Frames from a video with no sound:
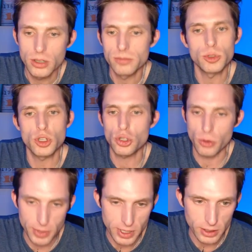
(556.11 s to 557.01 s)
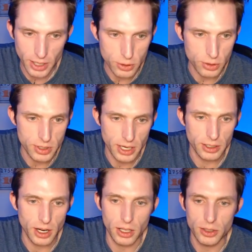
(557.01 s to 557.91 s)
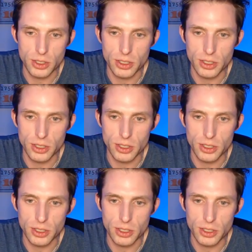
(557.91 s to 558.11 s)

distributed ledger technology.